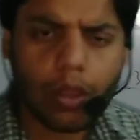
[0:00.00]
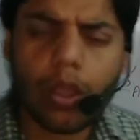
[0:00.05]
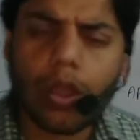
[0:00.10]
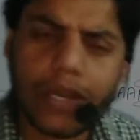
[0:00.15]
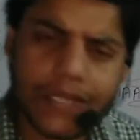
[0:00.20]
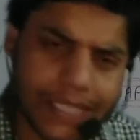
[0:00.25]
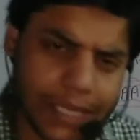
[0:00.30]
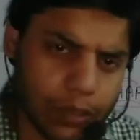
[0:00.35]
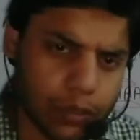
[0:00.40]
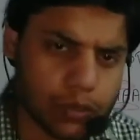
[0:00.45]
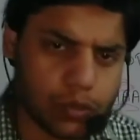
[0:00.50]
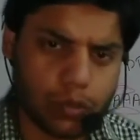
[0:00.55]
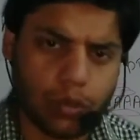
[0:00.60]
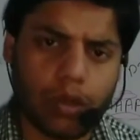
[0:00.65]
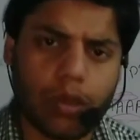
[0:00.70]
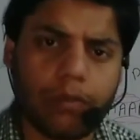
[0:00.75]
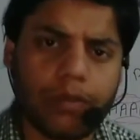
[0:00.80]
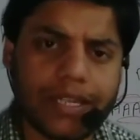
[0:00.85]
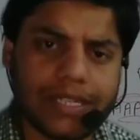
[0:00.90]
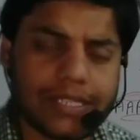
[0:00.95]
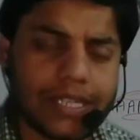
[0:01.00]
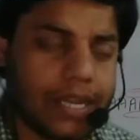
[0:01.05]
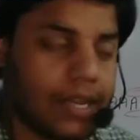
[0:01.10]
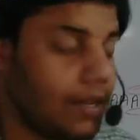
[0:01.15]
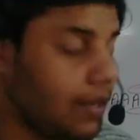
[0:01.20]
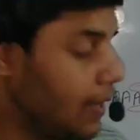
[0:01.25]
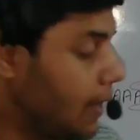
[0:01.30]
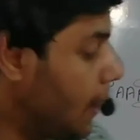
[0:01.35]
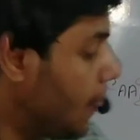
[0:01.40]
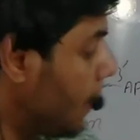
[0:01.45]
or cytosol of the
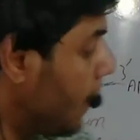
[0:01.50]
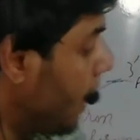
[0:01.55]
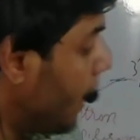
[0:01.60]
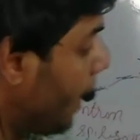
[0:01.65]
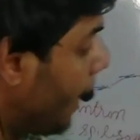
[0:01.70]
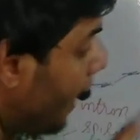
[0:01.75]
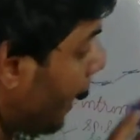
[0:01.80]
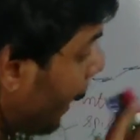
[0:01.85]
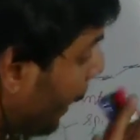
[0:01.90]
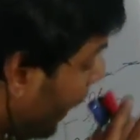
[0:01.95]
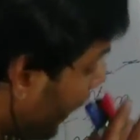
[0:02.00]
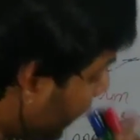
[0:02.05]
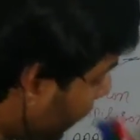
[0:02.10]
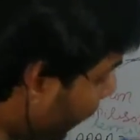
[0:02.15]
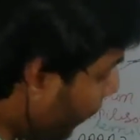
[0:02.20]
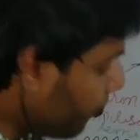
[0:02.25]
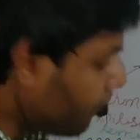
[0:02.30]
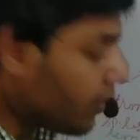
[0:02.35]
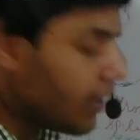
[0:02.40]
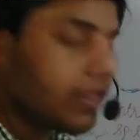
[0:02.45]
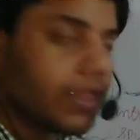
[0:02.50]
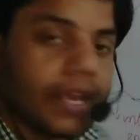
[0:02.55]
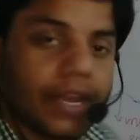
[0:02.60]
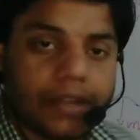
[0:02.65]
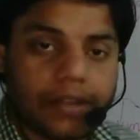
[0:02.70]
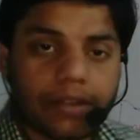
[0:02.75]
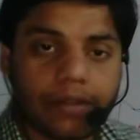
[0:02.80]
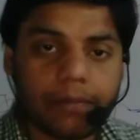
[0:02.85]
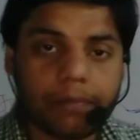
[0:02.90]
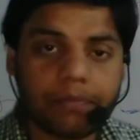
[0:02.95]
cell. And after
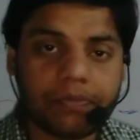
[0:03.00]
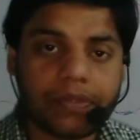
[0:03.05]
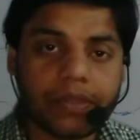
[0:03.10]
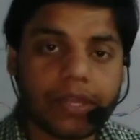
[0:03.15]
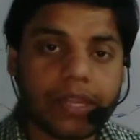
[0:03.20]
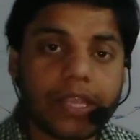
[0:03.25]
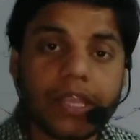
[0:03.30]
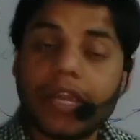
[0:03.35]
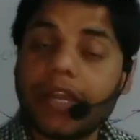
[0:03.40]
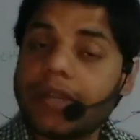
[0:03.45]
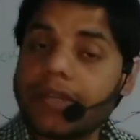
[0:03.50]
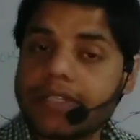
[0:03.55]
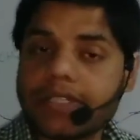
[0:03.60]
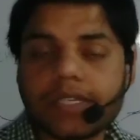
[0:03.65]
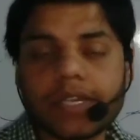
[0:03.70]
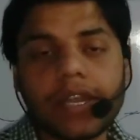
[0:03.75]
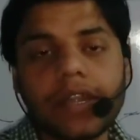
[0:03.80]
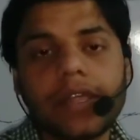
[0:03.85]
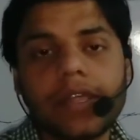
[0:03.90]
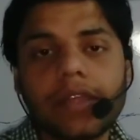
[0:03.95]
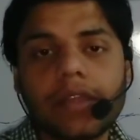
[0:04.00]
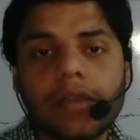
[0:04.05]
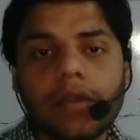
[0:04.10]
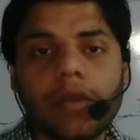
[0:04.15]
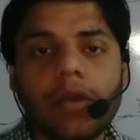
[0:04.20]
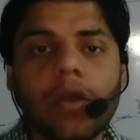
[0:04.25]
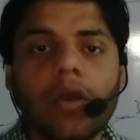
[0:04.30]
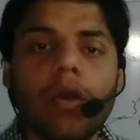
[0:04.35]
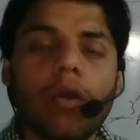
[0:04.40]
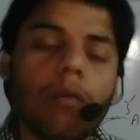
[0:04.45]
that, it is ready
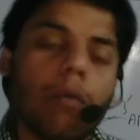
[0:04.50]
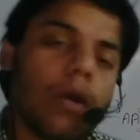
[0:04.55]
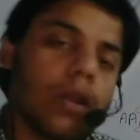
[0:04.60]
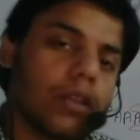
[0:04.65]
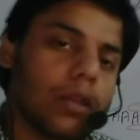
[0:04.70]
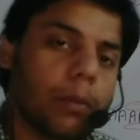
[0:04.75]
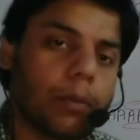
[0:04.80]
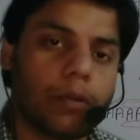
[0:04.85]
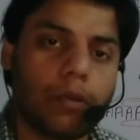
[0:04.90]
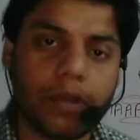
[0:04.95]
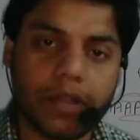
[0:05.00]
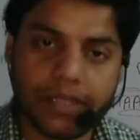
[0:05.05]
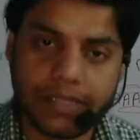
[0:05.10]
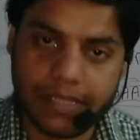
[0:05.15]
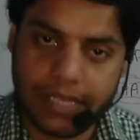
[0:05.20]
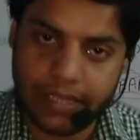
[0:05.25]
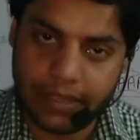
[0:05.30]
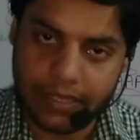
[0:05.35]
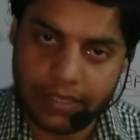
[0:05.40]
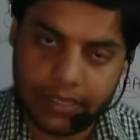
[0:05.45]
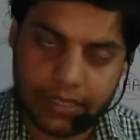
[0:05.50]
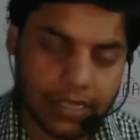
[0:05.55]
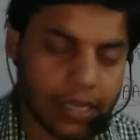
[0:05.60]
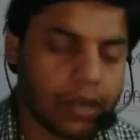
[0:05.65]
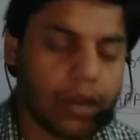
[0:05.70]
for the protein synthesis.